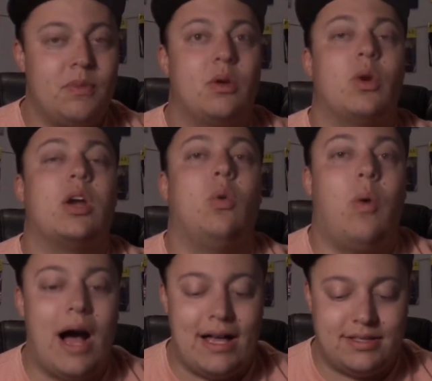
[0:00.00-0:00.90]

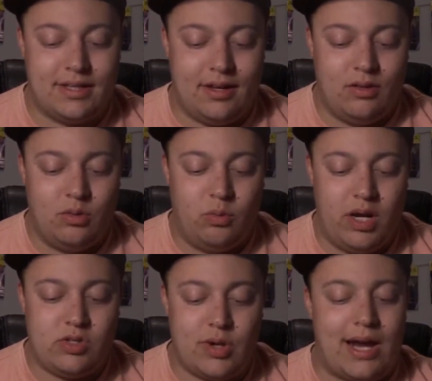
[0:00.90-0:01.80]
Rayquaza
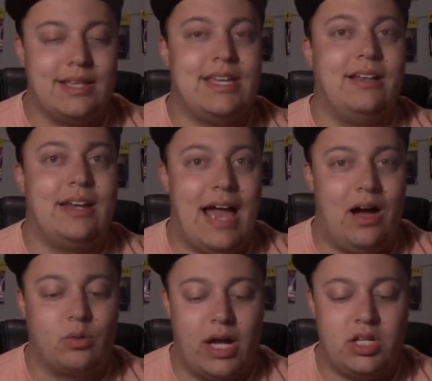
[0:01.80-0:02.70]
with Dragon Tail and
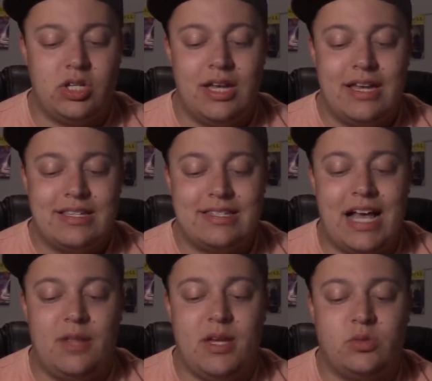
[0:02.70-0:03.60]
Outrage,
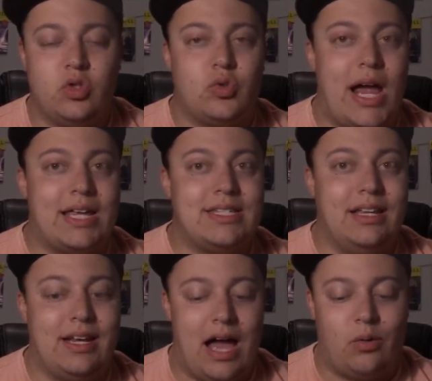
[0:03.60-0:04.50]
Salamence with Dragon Tail
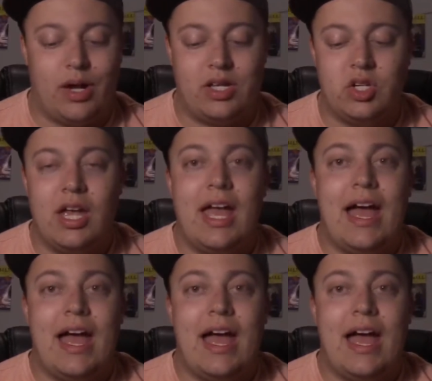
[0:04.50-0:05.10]
and Outrage,